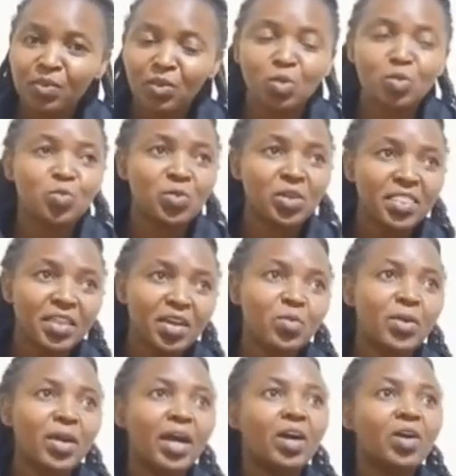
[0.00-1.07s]
on whether
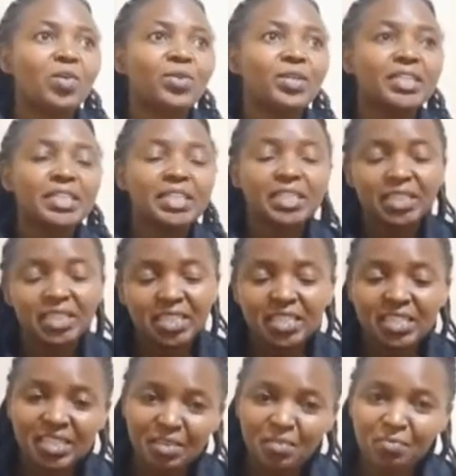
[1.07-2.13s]
we are already in
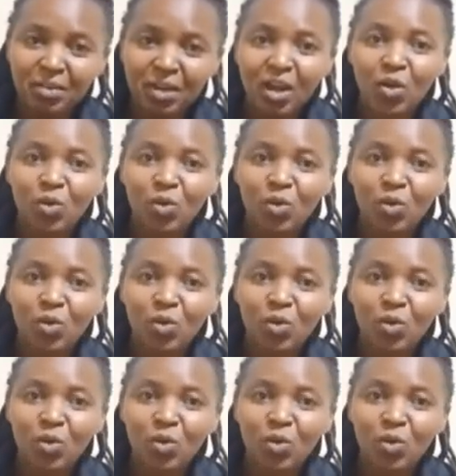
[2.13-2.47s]
December